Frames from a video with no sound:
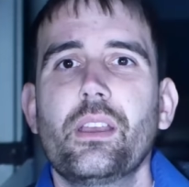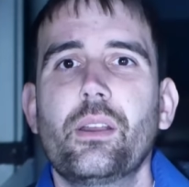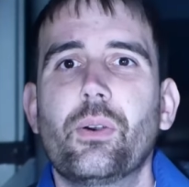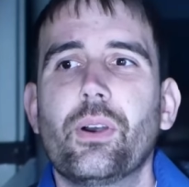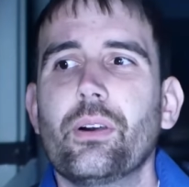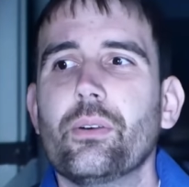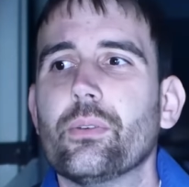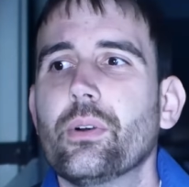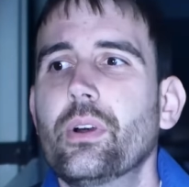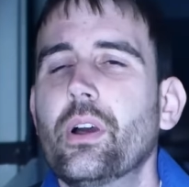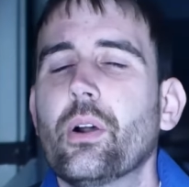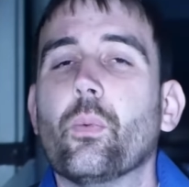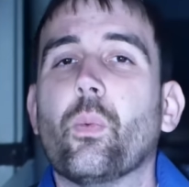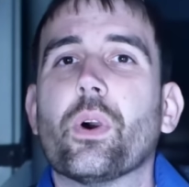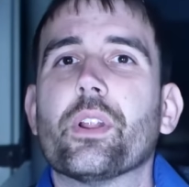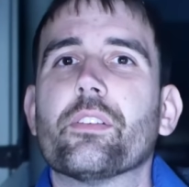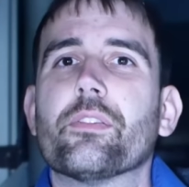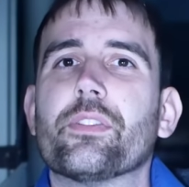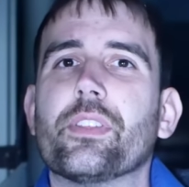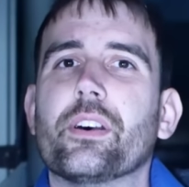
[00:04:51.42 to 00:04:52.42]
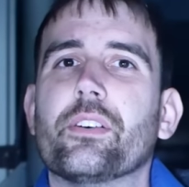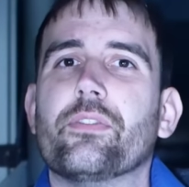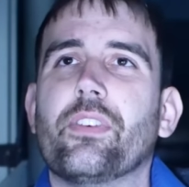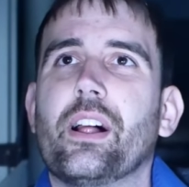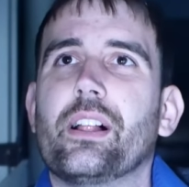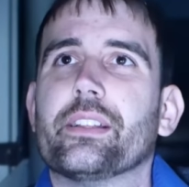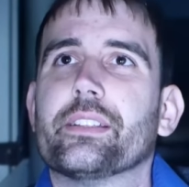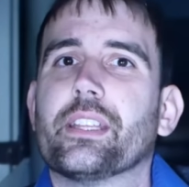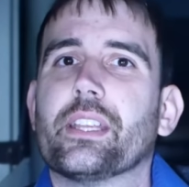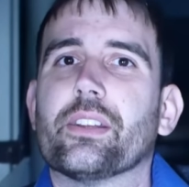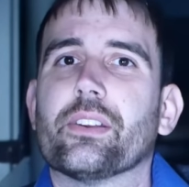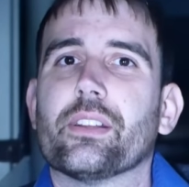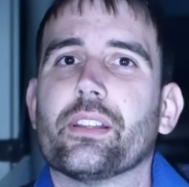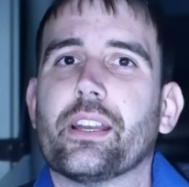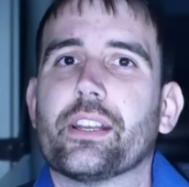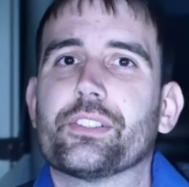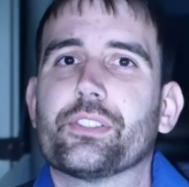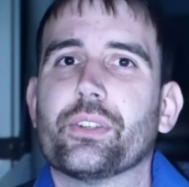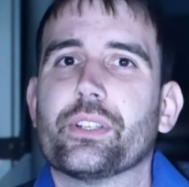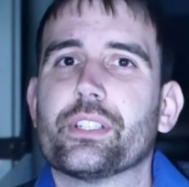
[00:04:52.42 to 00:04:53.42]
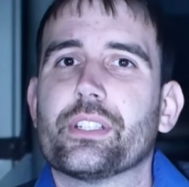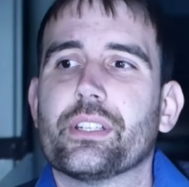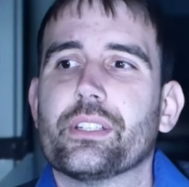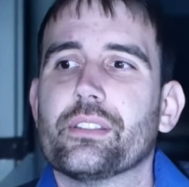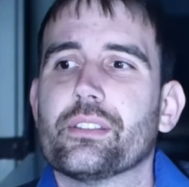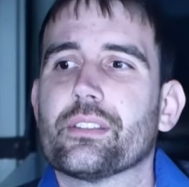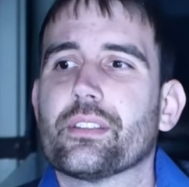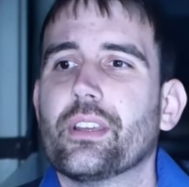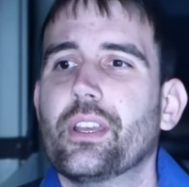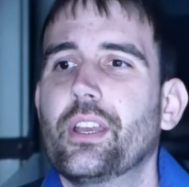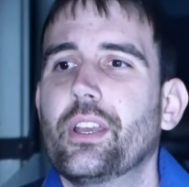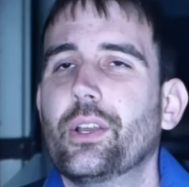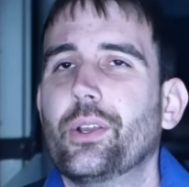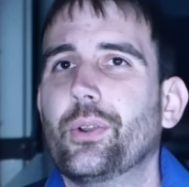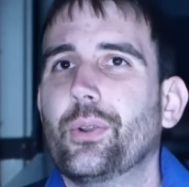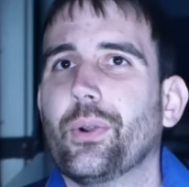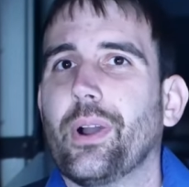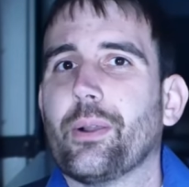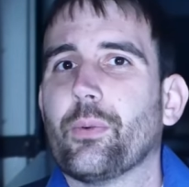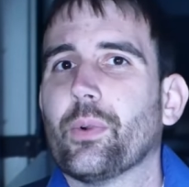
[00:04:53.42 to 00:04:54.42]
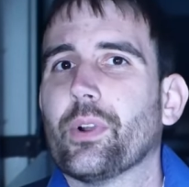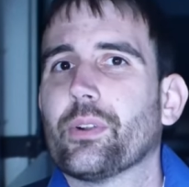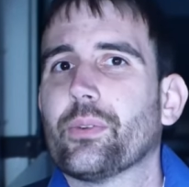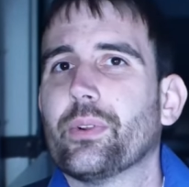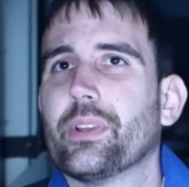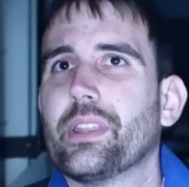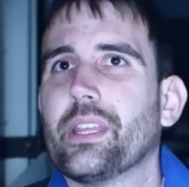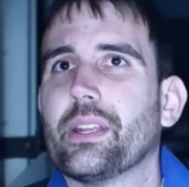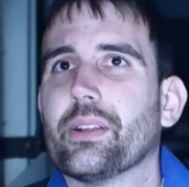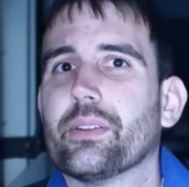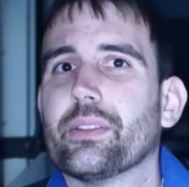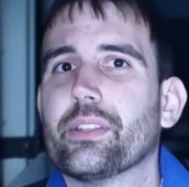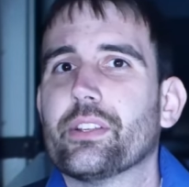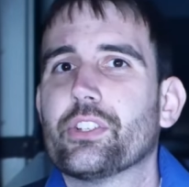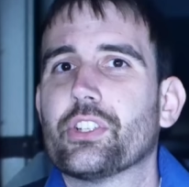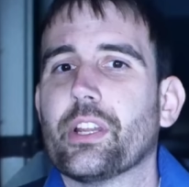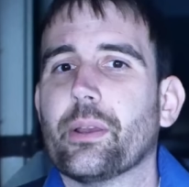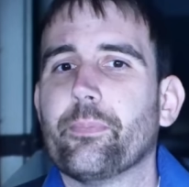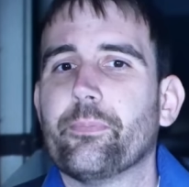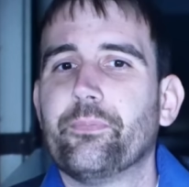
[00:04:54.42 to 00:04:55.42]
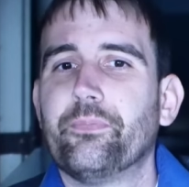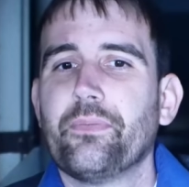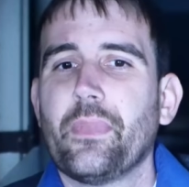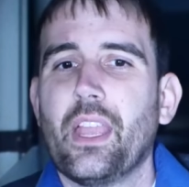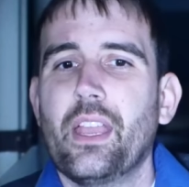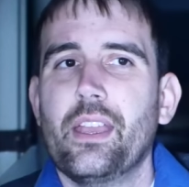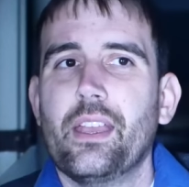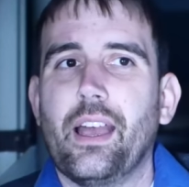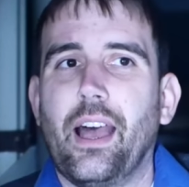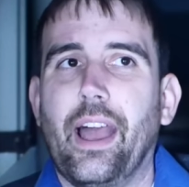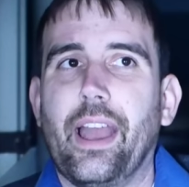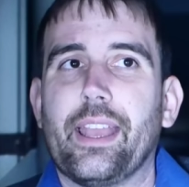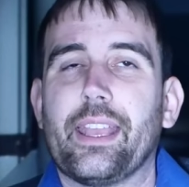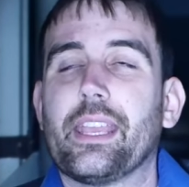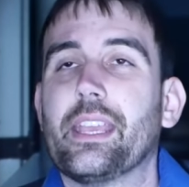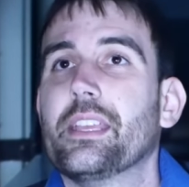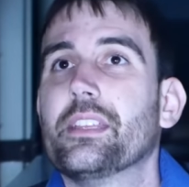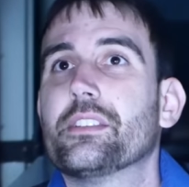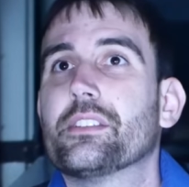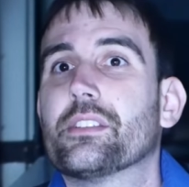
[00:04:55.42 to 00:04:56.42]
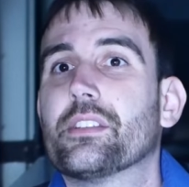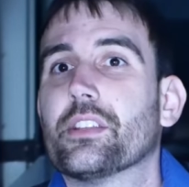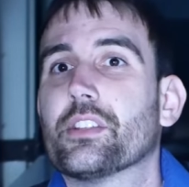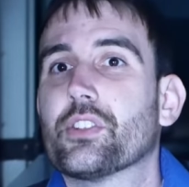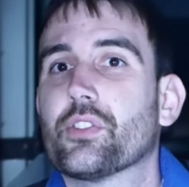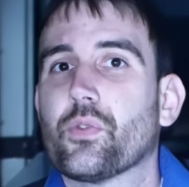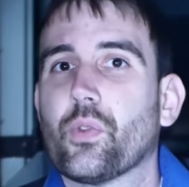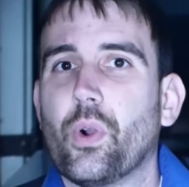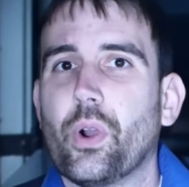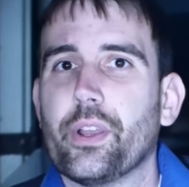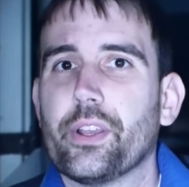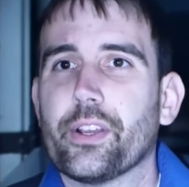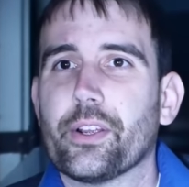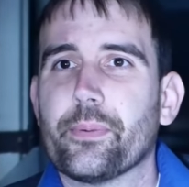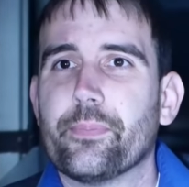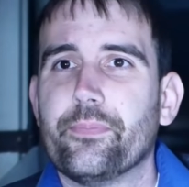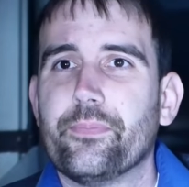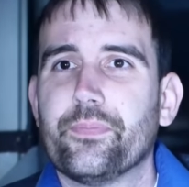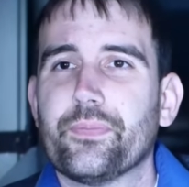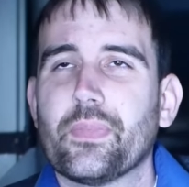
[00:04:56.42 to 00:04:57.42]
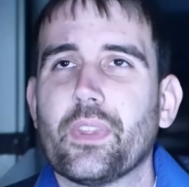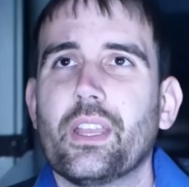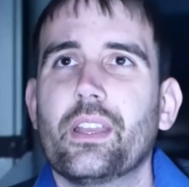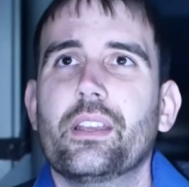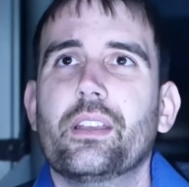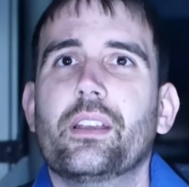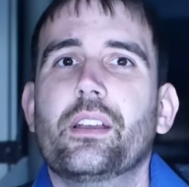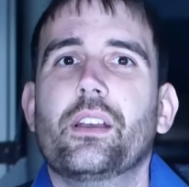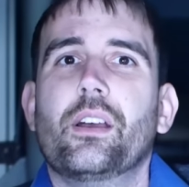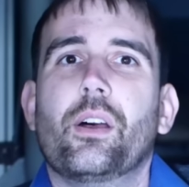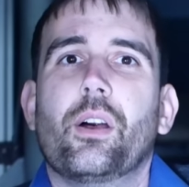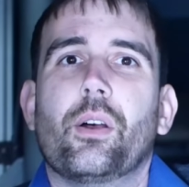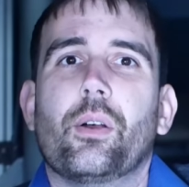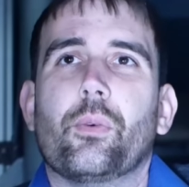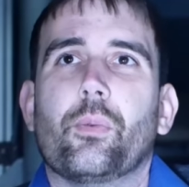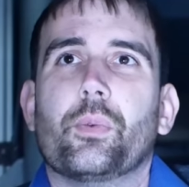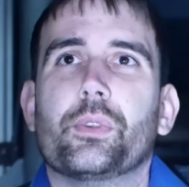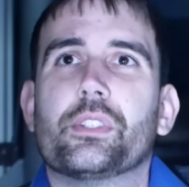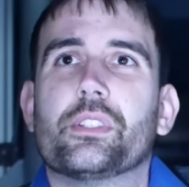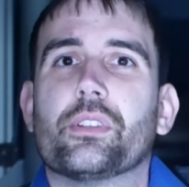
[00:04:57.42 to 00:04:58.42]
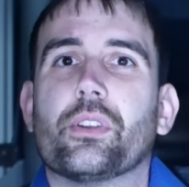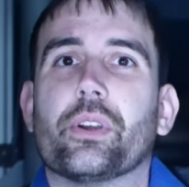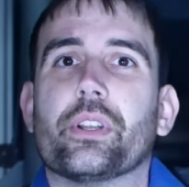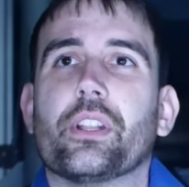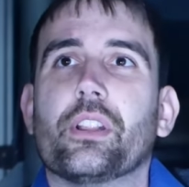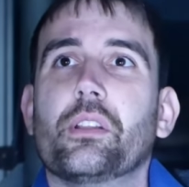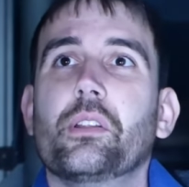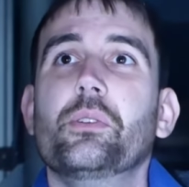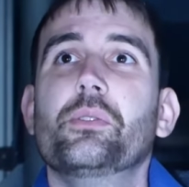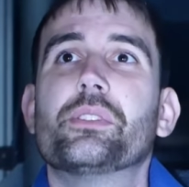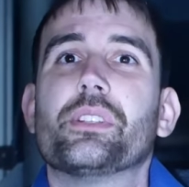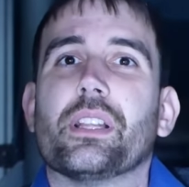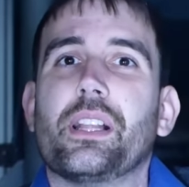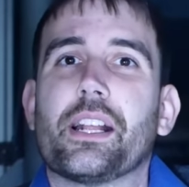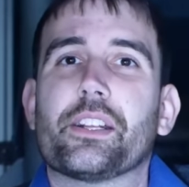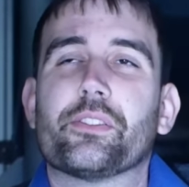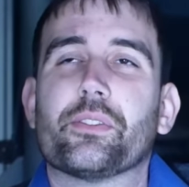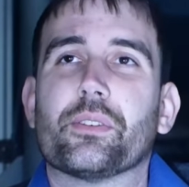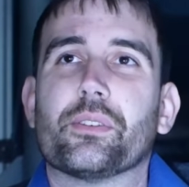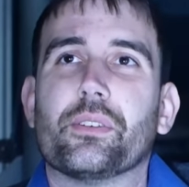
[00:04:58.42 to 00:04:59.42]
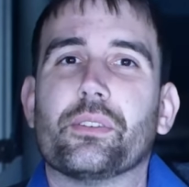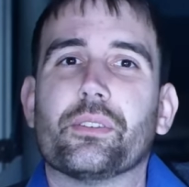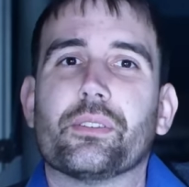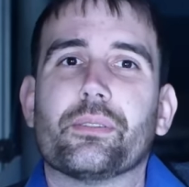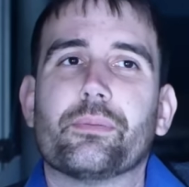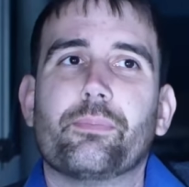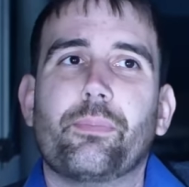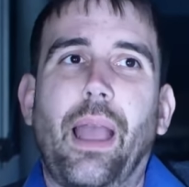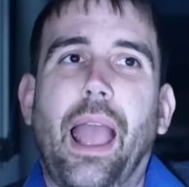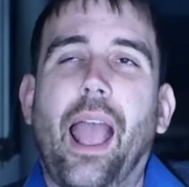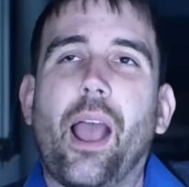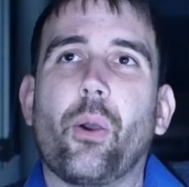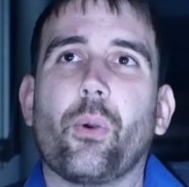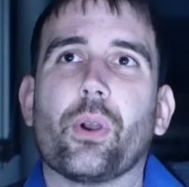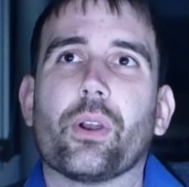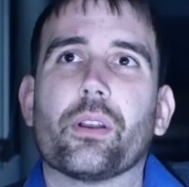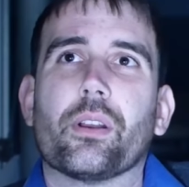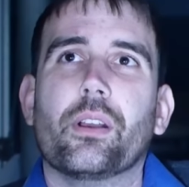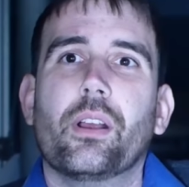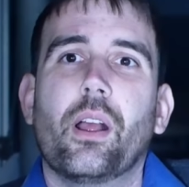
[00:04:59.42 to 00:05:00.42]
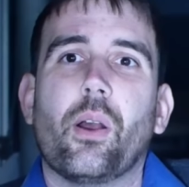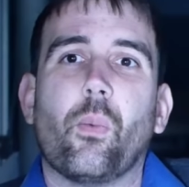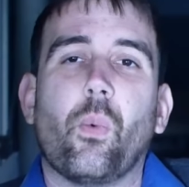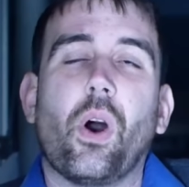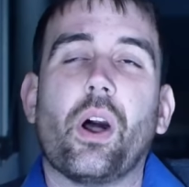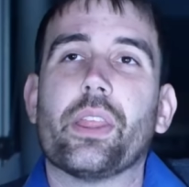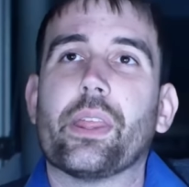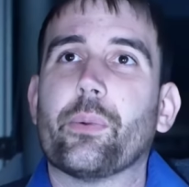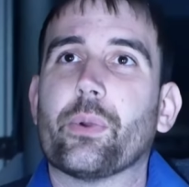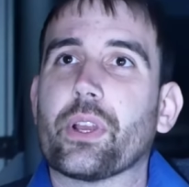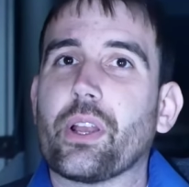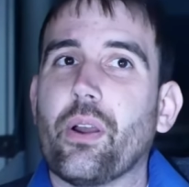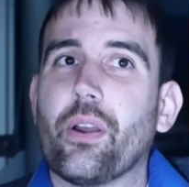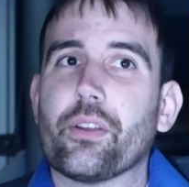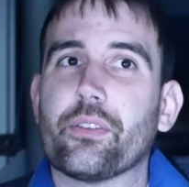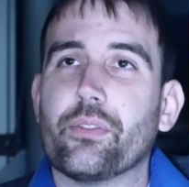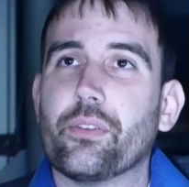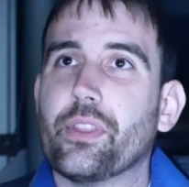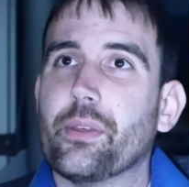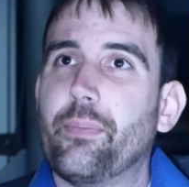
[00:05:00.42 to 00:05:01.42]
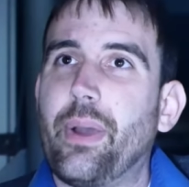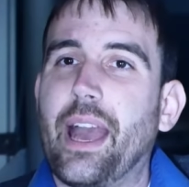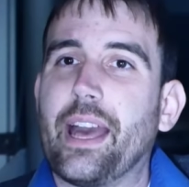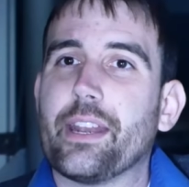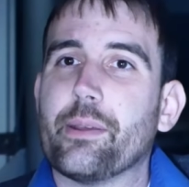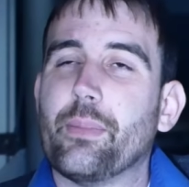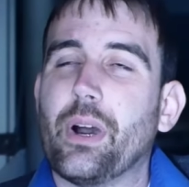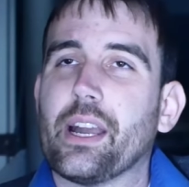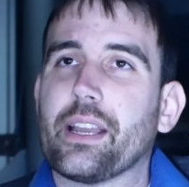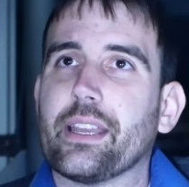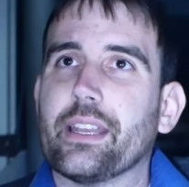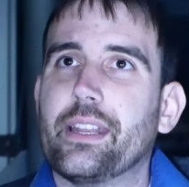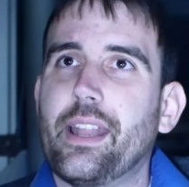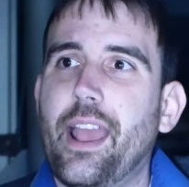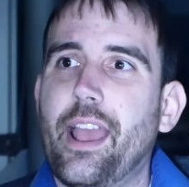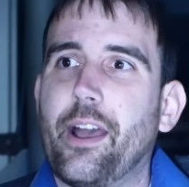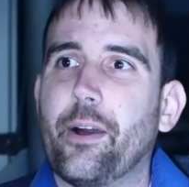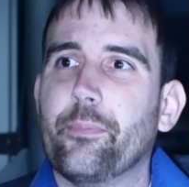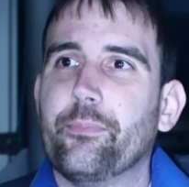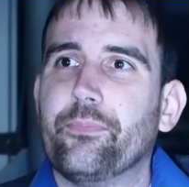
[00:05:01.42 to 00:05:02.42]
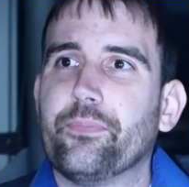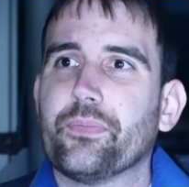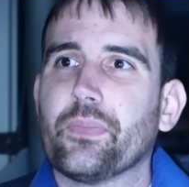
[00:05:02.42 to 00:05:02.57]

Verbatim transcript: Well, one of the volunteer electricians who I work with here on the ship uh, his destroyer was going to lose electrical power while they were going through the Panama Canal.